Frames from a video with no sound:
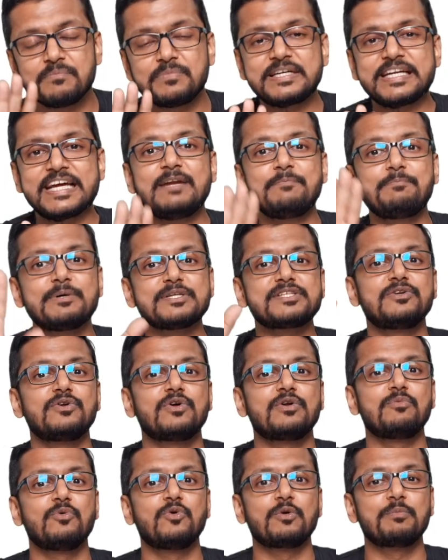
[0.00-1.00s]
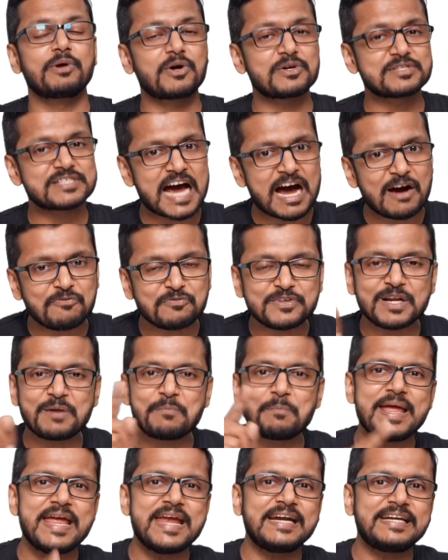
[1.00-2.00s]
10% or more, because after
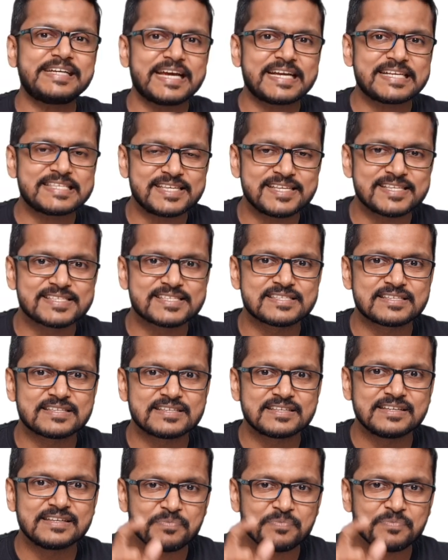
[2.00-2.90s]
paying taxes,